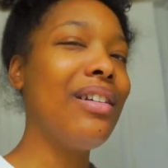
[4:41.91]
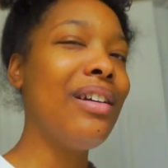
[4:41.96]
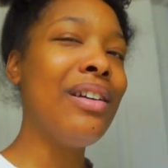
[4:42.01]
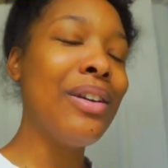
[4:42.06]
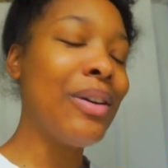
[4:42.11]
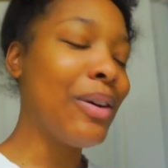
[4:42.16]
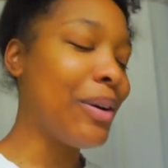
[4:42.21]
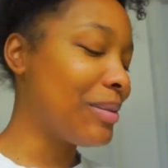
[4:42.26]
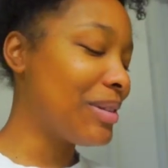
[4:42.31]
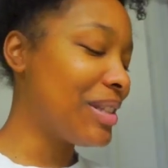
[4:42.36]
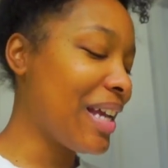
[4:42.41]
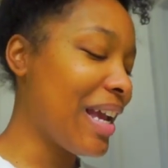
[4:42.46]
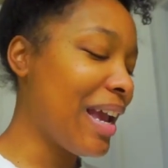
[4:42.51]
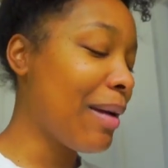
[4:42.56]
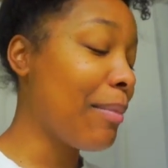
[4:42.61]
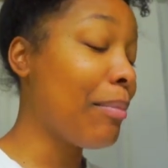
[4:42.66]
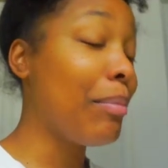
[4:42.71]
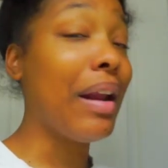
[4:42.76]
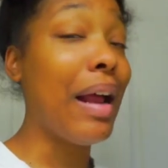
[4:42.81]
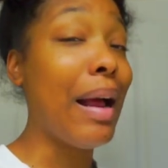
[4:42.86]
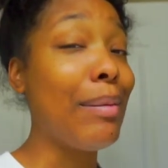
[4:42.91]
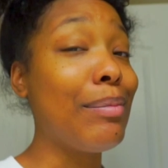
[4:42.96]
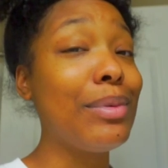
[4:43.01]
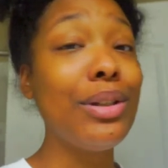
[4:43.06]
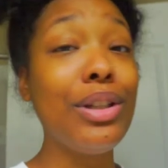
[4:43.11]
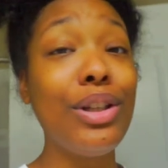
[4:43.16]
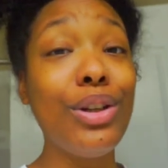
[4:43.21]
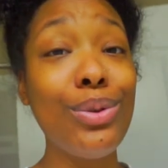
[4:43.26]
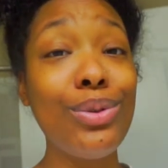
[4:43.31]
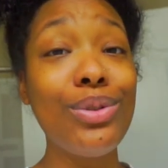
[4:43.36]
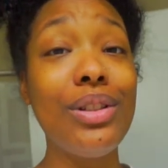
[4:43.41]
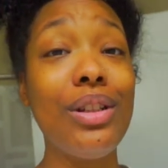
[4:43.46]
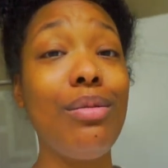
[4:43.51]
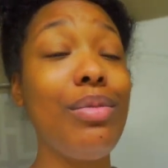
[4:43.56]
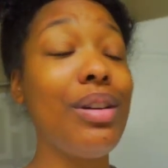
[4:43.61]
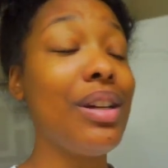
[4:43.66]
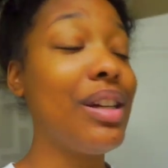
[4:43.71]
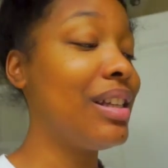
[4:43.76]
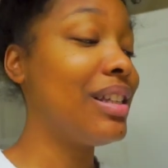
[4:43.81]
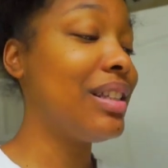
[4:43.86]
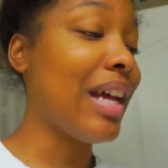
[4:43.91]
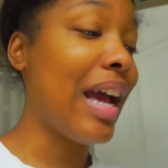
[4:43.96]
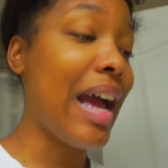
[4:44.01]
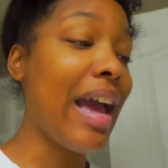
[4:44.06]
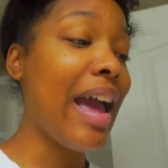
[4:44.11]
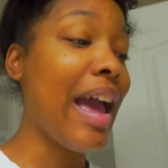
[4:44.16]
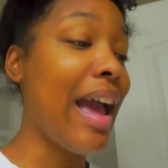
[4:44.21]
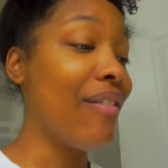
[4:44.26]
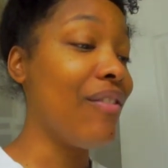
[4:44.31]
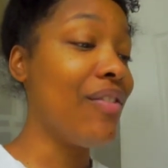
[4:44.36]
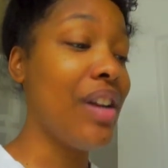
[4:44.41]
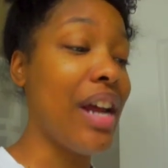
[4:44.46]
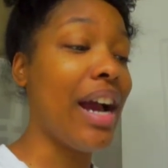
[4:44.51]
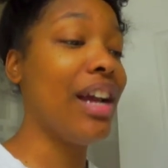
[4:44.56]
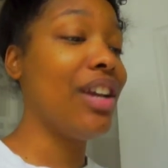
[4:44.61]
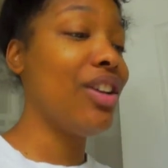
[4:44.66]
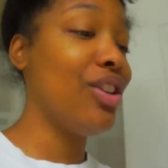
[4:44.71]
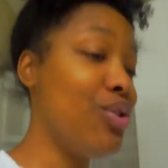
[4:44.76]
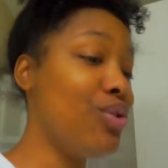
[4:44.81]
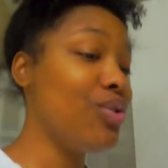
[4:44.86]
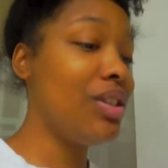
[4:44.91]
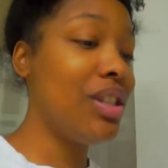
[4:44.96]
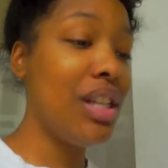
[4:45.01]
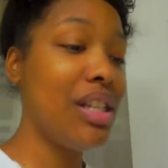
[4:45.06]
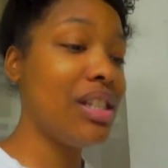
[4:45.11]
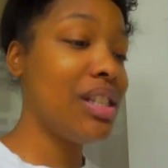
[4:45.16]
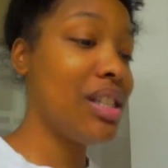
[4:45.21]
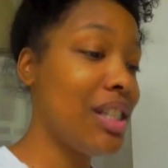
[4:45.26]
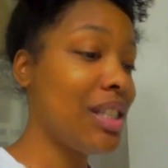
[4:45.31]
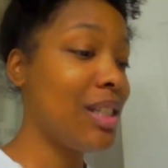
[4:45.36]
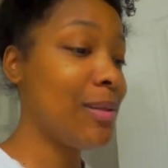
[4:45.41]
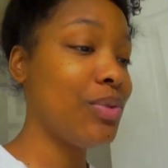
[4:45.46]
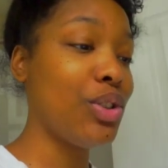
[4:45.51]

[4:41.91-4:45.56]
You know what I'm saying? But I'm gonna use it because I have not used this.